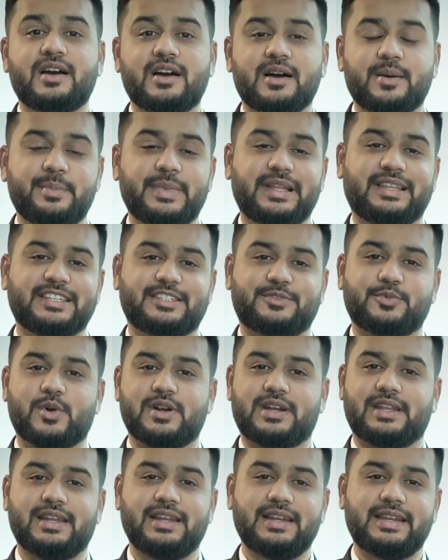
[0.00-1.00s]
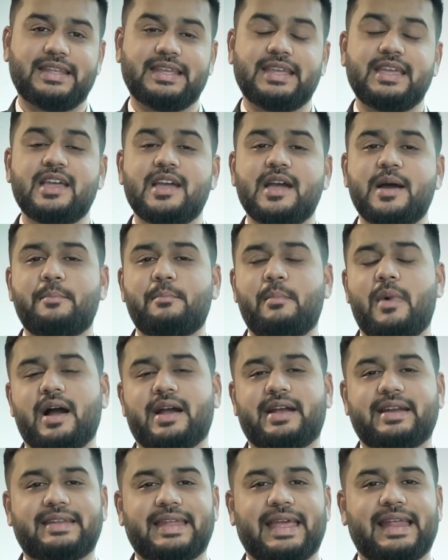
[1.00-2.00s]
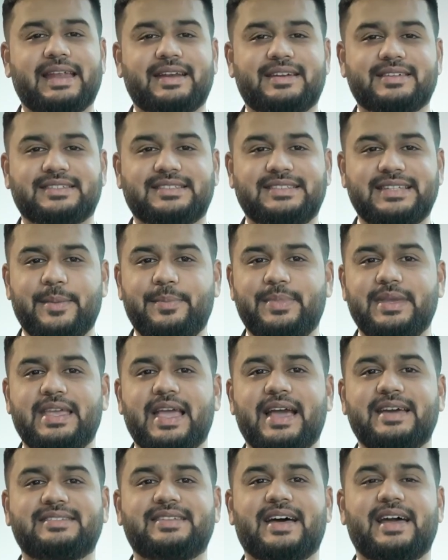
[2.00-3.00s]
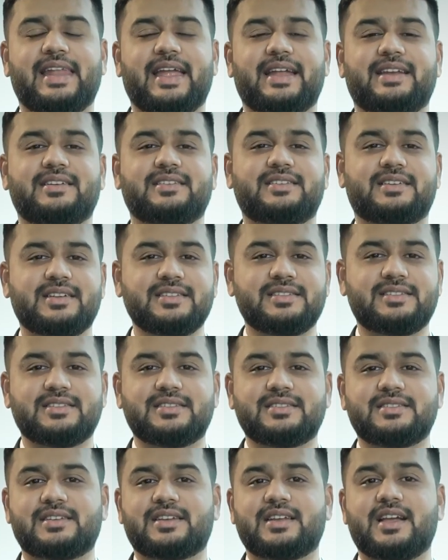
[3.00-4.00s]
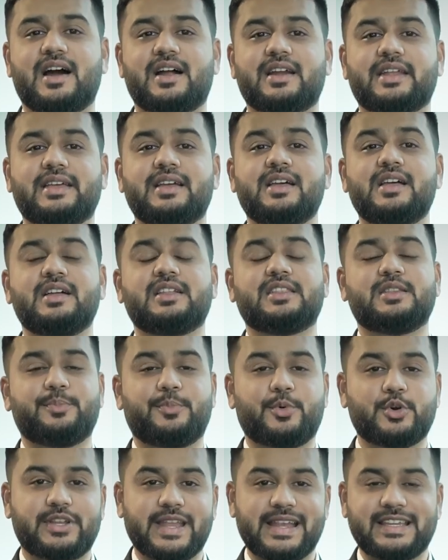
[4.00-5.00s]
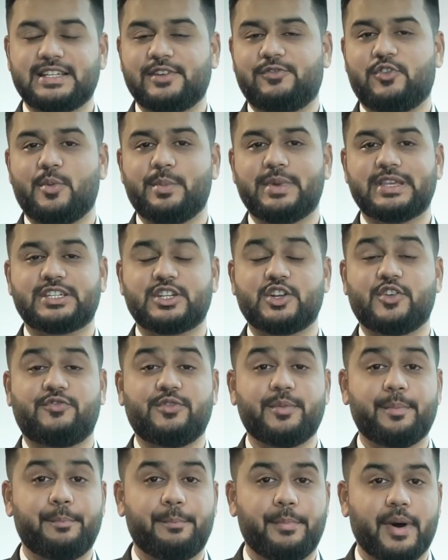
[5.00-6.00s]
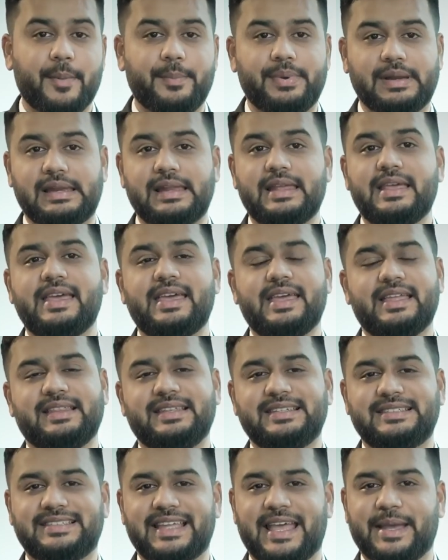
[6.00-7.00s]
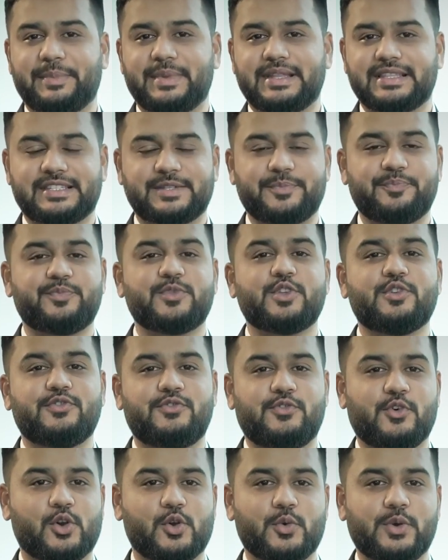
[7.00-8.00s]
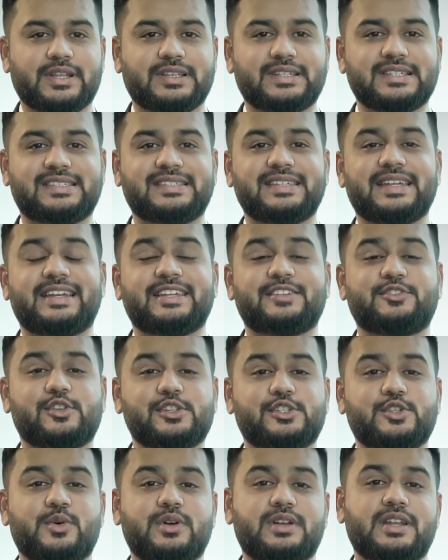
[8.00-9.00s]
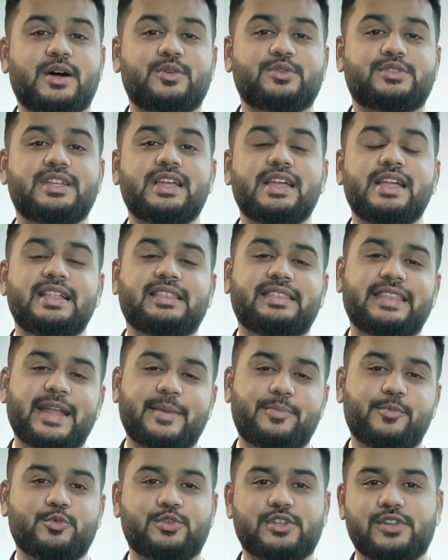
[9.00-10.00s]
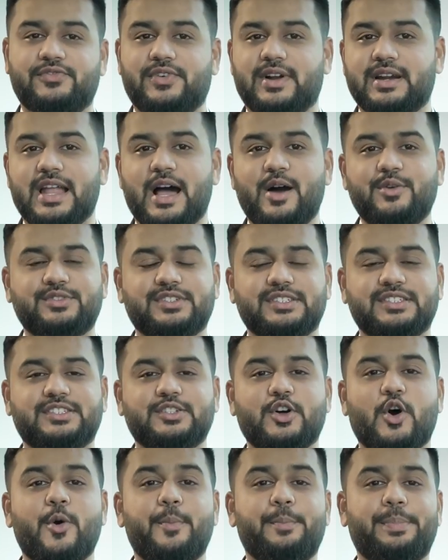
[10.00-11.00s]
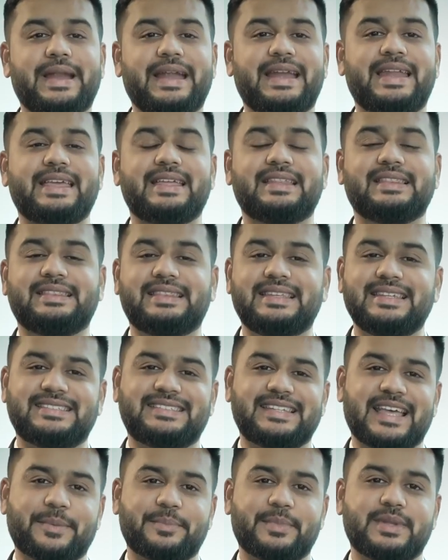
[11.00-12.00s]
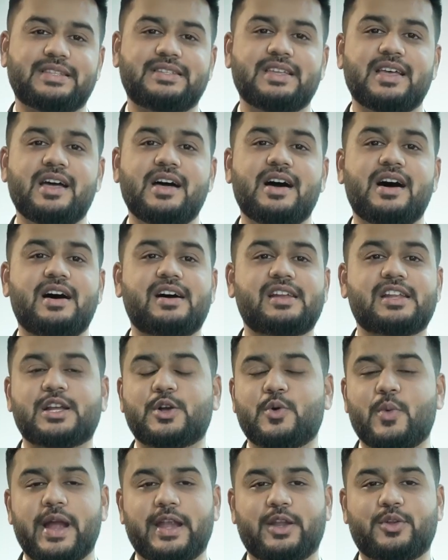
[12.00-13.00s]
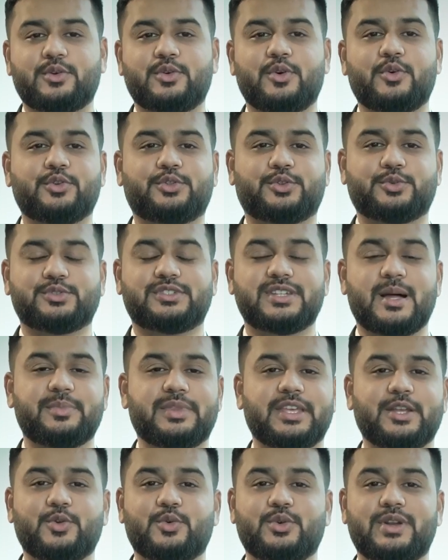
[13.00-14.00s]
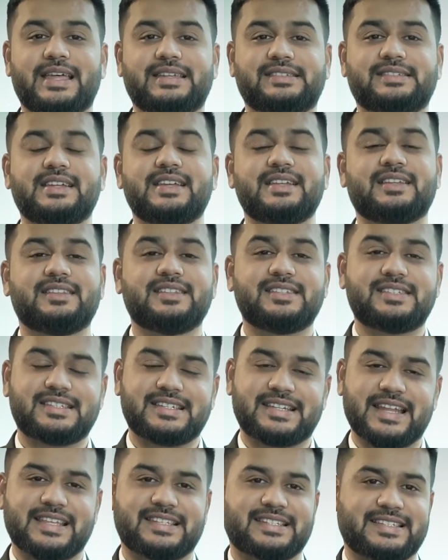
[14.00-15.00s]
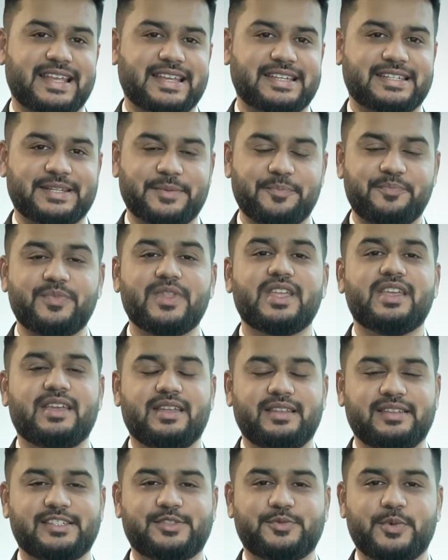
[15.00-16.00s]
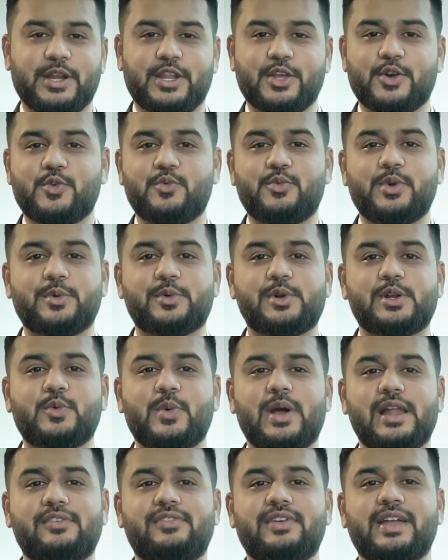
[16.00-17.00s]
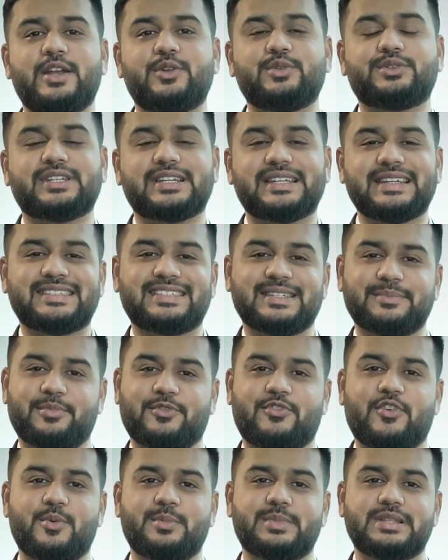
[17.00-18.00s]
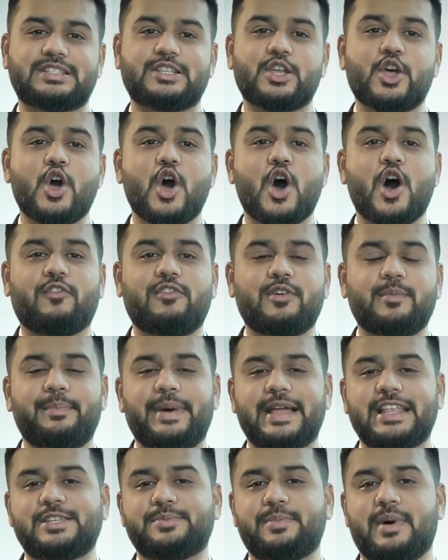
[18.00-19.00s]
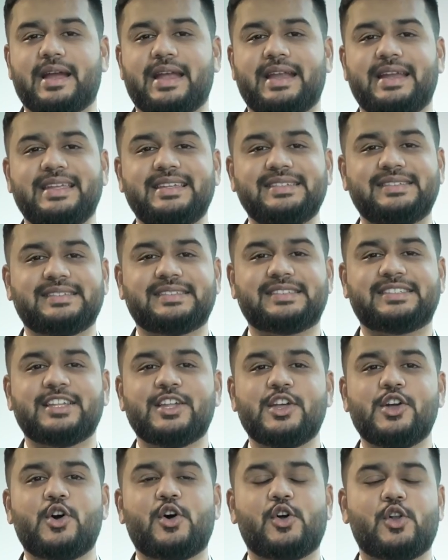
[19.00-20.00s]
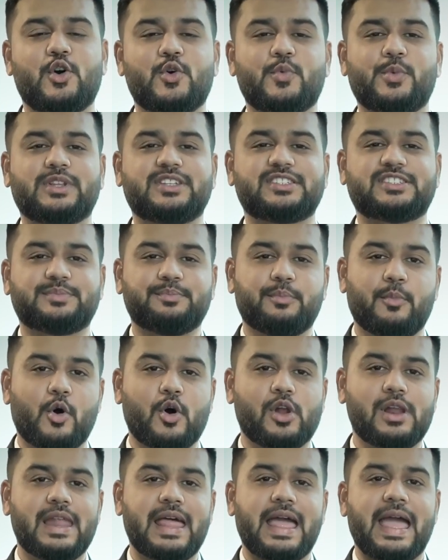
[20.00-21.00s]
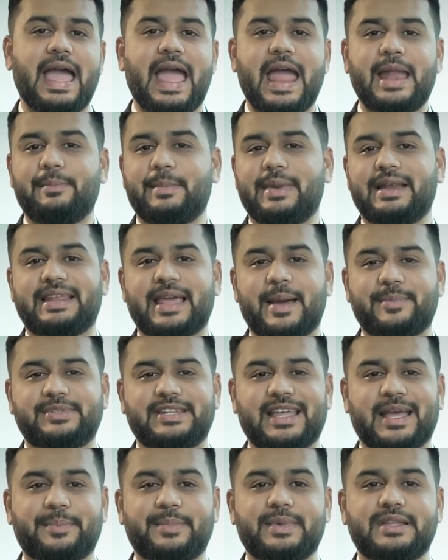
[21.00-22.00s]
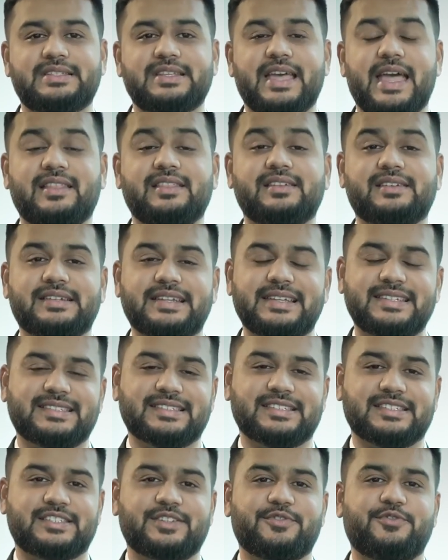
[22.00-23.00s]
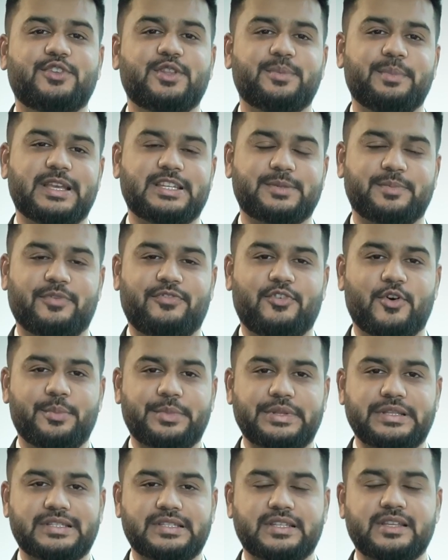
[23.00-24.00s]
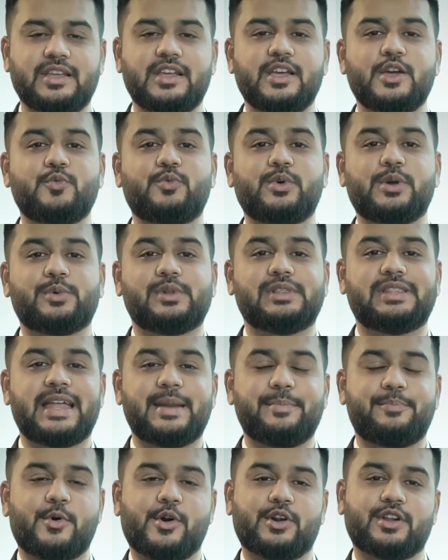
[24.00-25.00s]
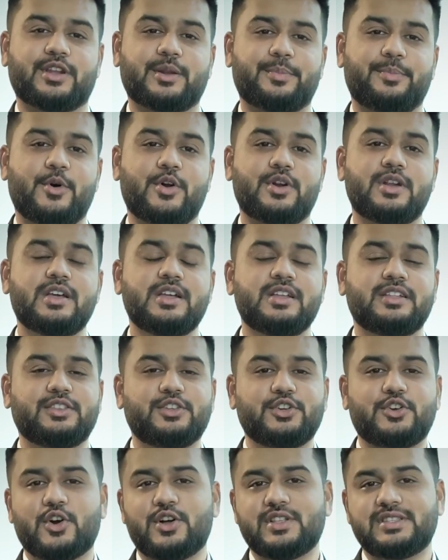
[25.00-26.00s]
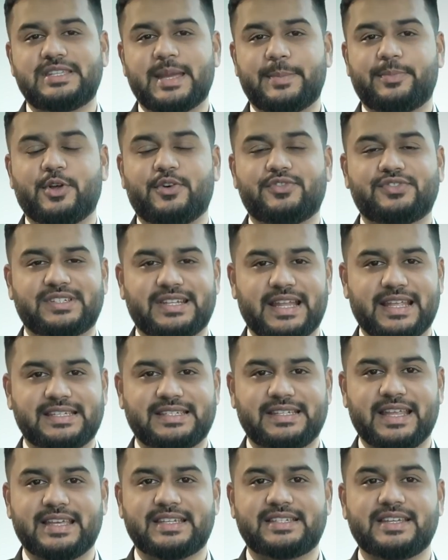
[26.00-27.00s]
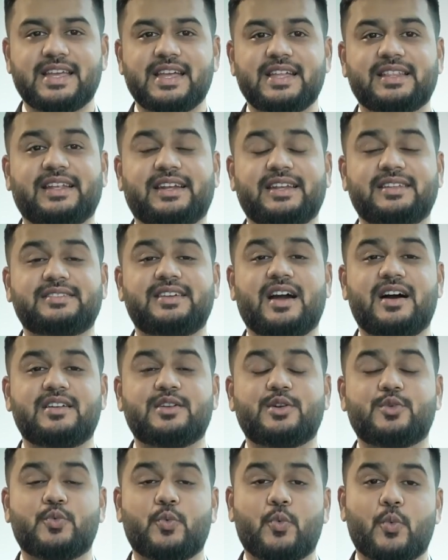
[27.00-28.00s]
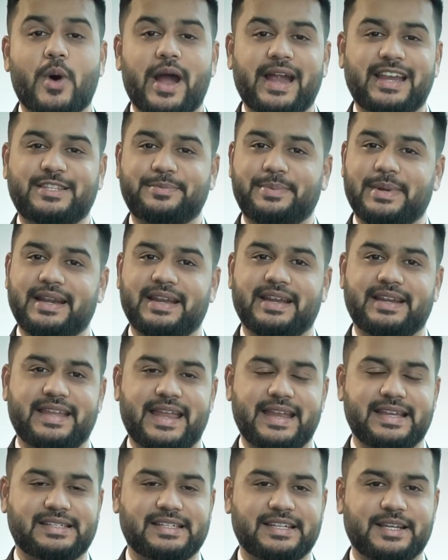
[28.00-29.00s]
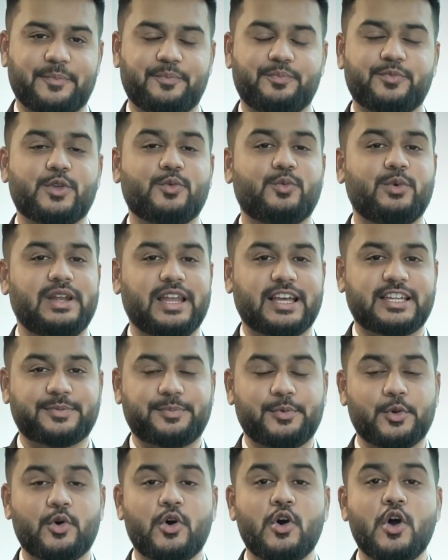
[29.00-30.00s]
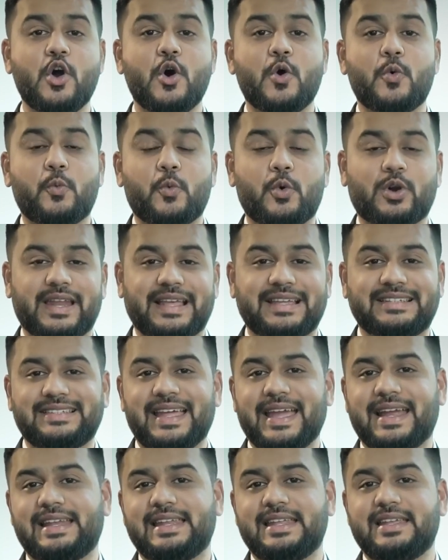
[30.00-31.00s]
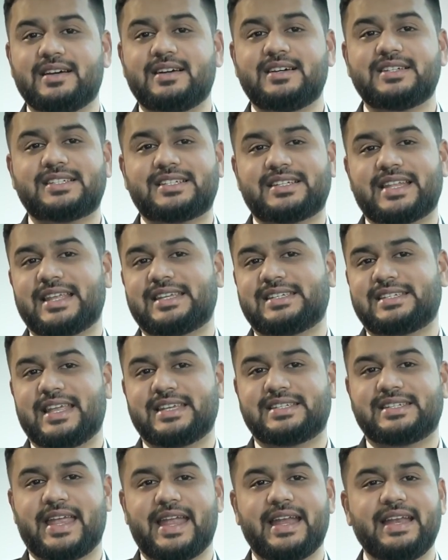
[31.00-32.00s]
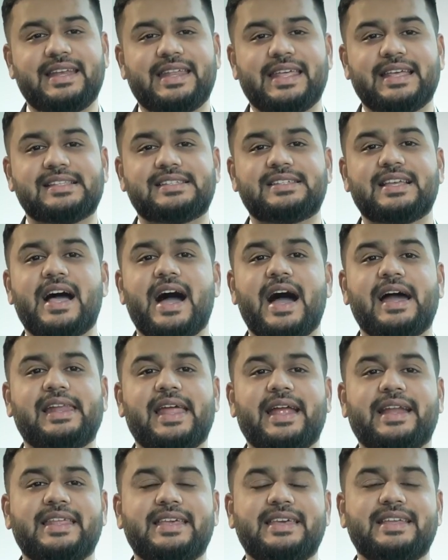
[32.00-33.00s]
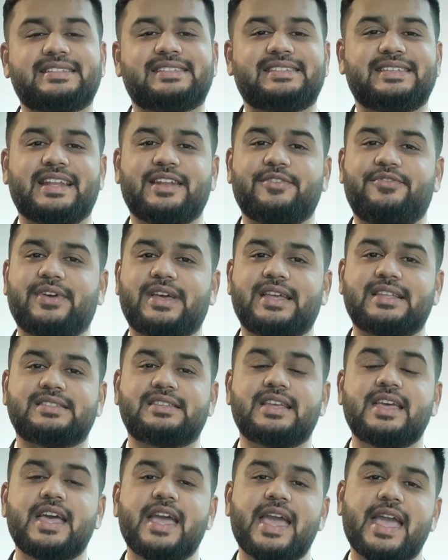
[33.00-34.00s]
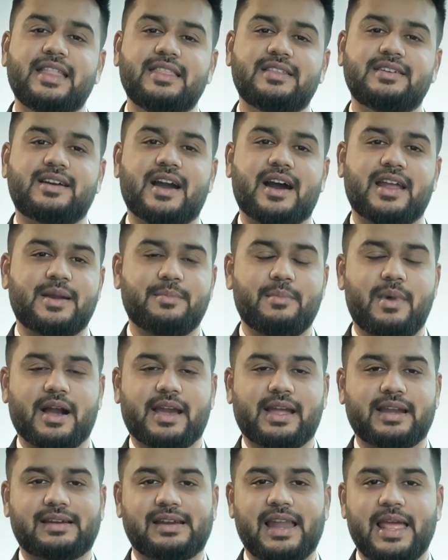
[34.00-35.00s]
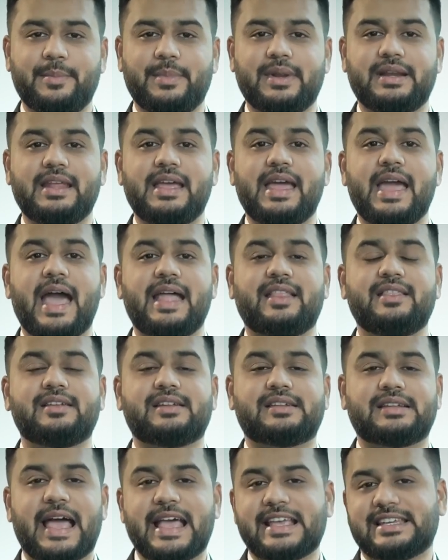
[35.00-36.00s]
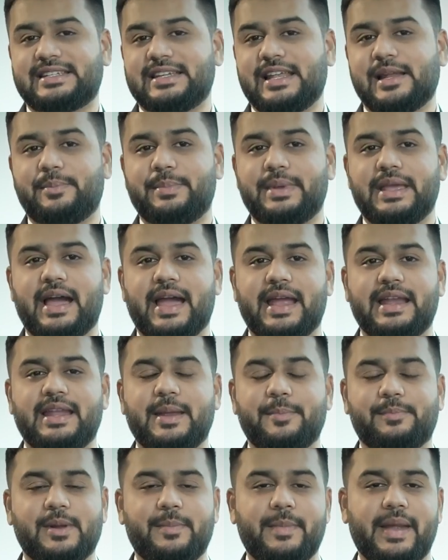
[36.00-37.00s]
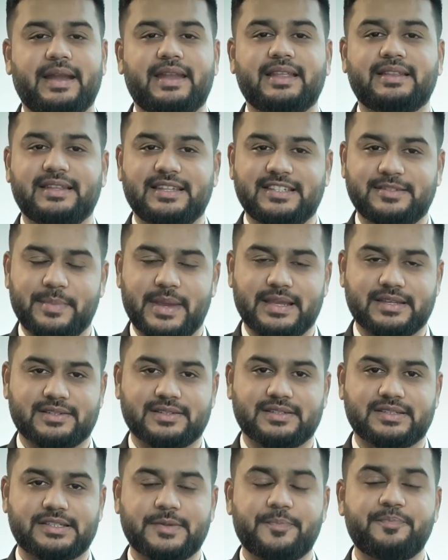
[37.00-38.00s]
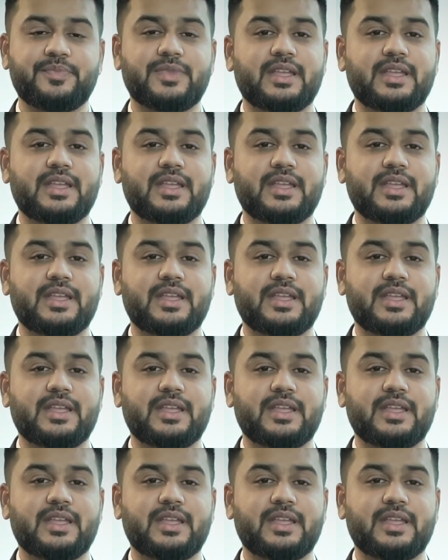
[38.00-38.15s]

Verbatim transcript: Amid this volatility, market regulator SEBI has highlighted concerns regarding the potential formation of a bubble in these segments. Following this, it has also announced that mutual fund houses operating in these segments are required to go through something known as the stress test. In this video, we will delve into the recent performance of our benchmark indices along with the small and mid-cap segments and the reasons for the mixed performance. We will then ponder upon the concept of stress test that has garnered widespread attention. We'll explore what exactly a stress test entails, highlighting its significance in the current market climate and the rationale behind implementing these measures.